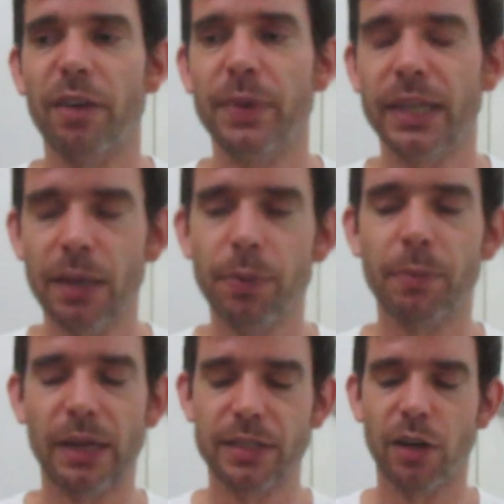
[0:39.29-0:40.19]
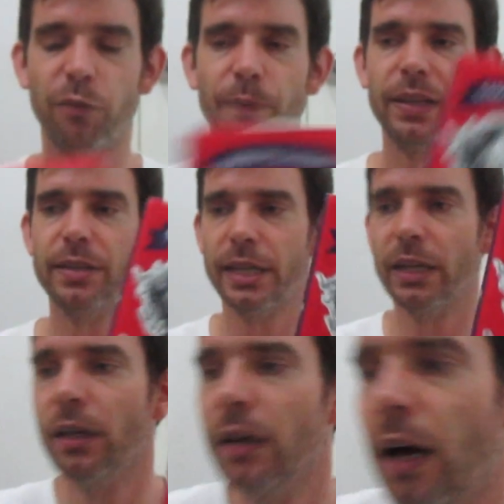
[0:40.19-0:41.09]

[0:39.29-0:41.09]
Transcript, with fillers: I've been keeping myself busy